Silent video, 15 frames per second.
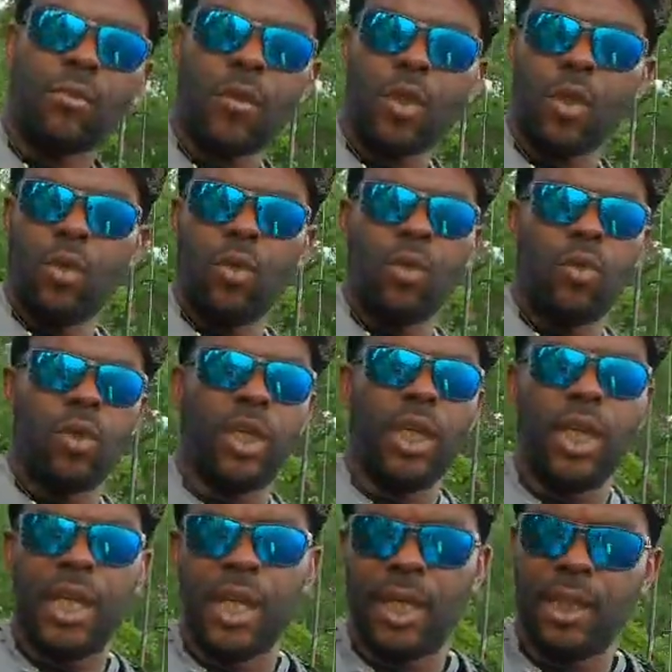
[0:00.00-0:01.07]
Oh,
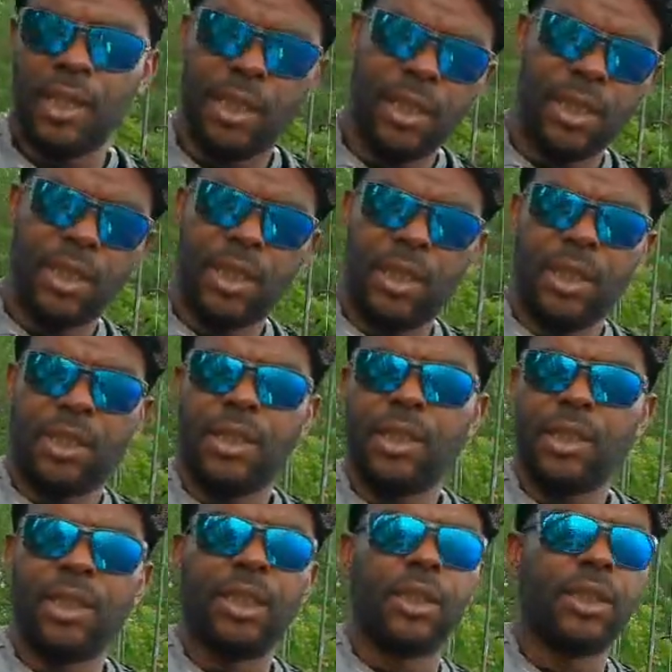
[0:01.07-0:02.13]
yeah, it's a
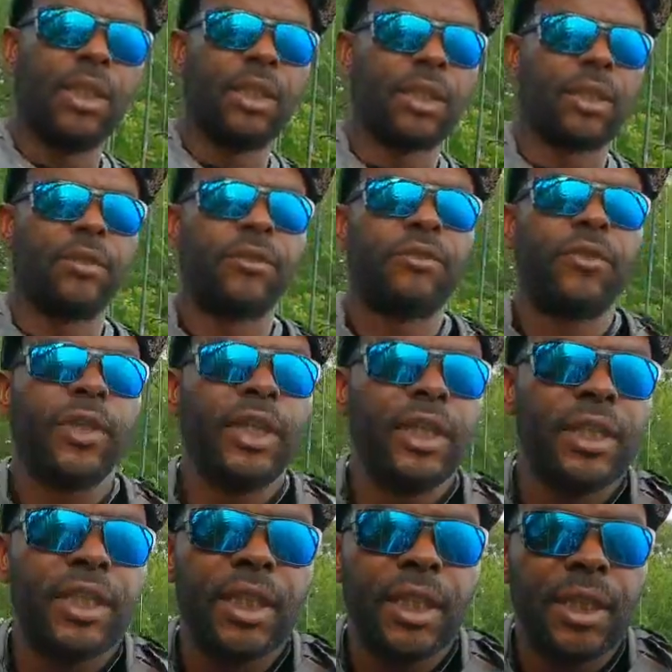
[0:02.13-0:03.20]
good looking fish.